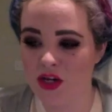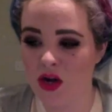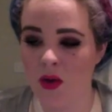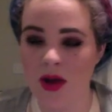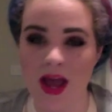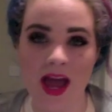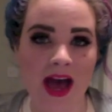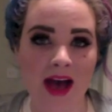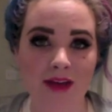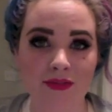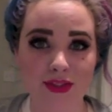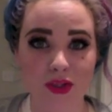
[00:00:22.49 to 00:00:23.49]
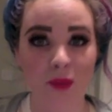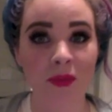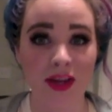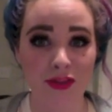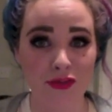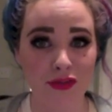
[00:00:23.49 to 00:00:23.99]
You know, I have so
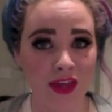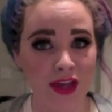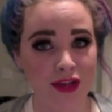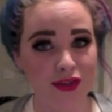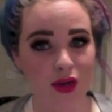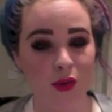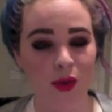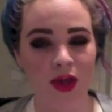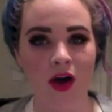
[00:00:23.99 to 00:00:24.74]
many other things going